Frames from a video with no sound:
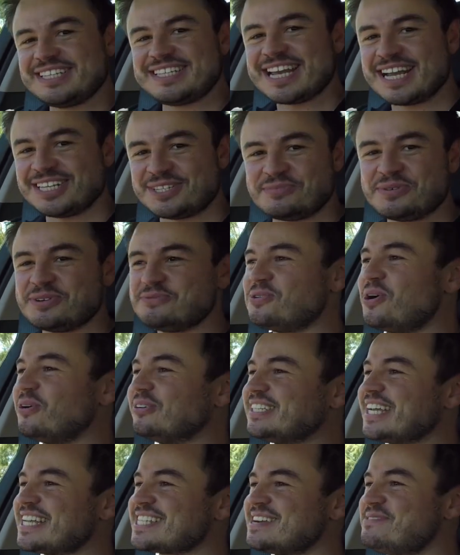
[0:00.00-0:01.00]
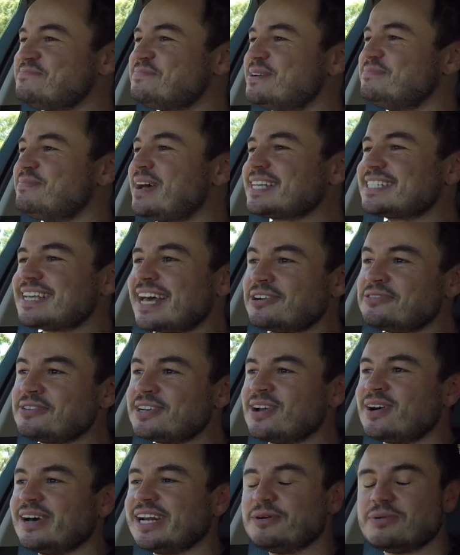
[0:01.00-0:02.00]
sounds a bit wrong, doesn't it? But it makes
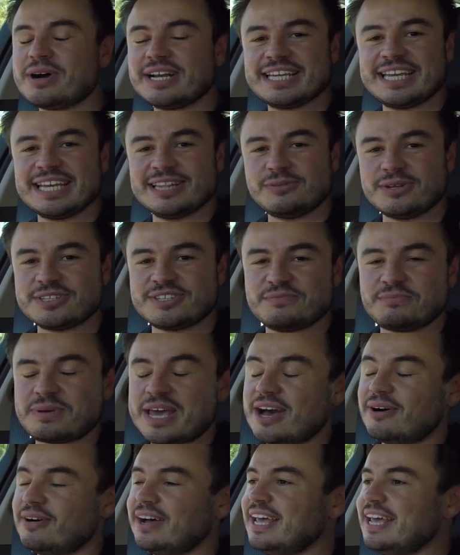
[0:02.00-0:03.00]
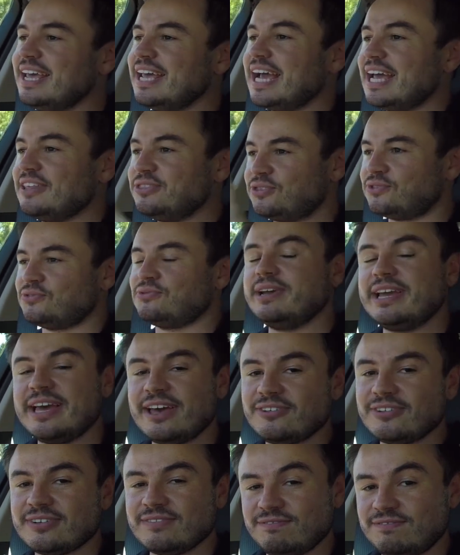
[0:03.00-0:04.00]
191 kilowatts of power and
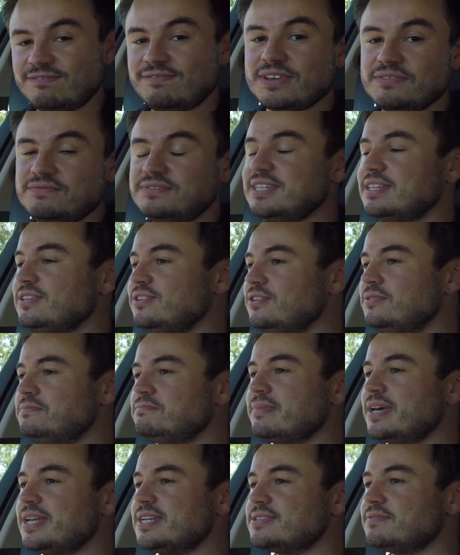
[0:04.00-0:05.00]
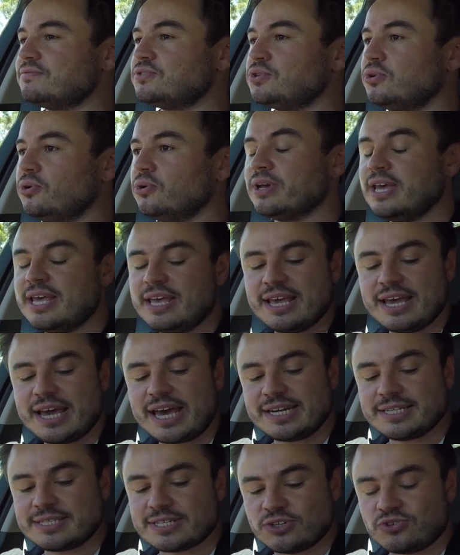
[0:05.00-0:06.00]
350 newton metres of torque,
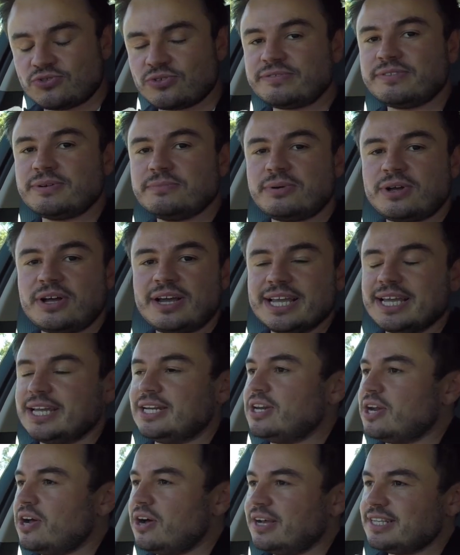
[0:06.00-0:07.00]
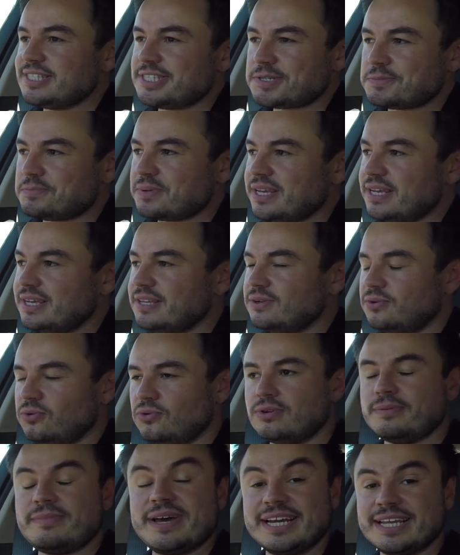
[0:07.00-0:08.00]
and it's driven by a 9-speed
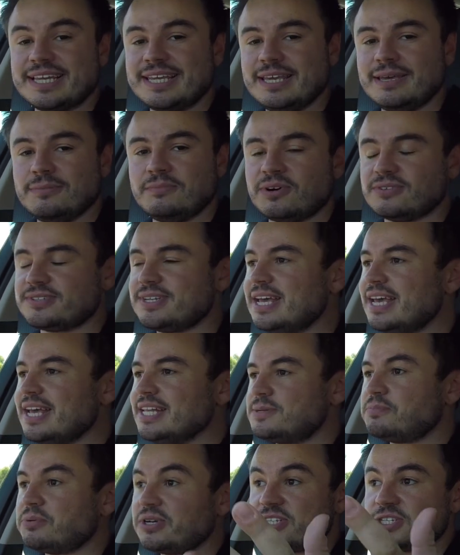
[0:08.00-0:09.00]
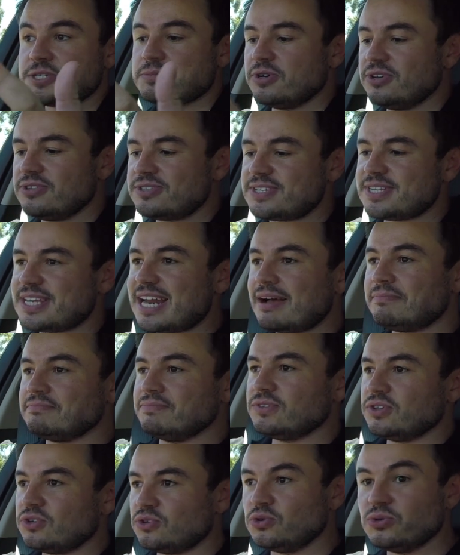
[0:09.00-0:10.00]
automatic gearbox. It's a pretty smooth setup,
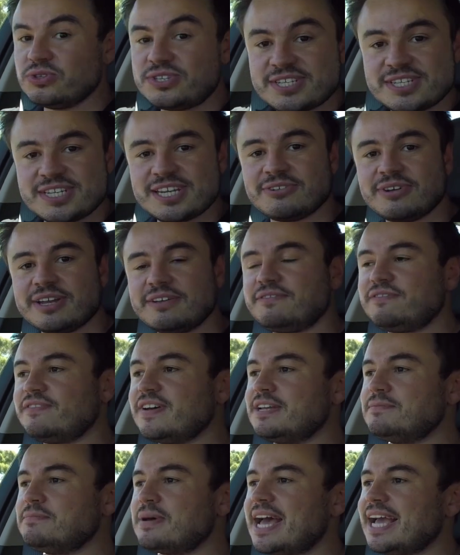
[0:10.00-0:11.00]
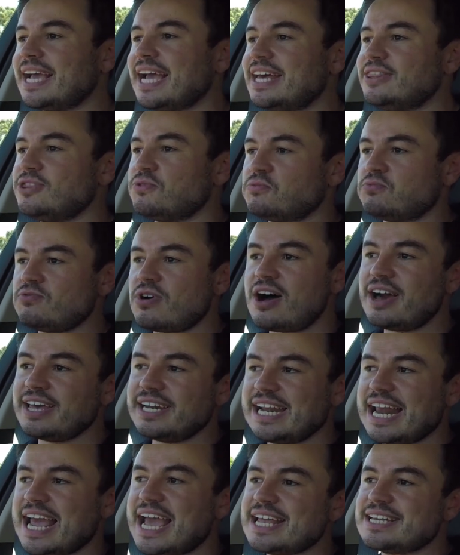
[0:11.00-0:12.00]
good steering feedback, and the ride
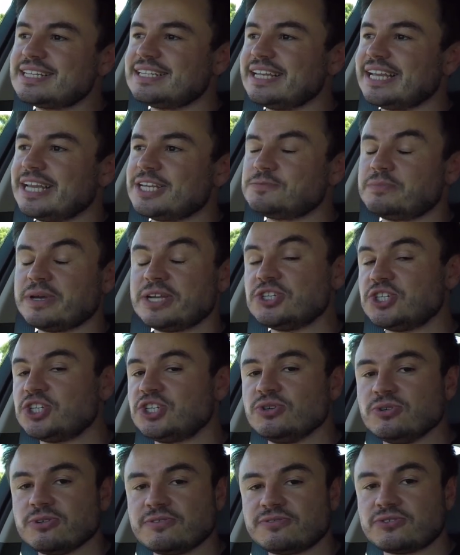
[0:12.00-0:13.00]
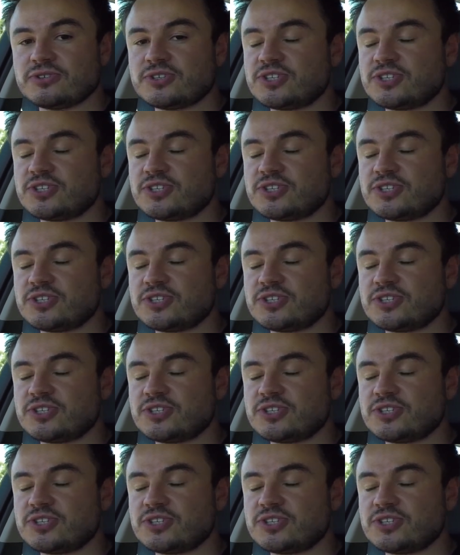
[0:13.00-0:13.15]
and handling has been tuned for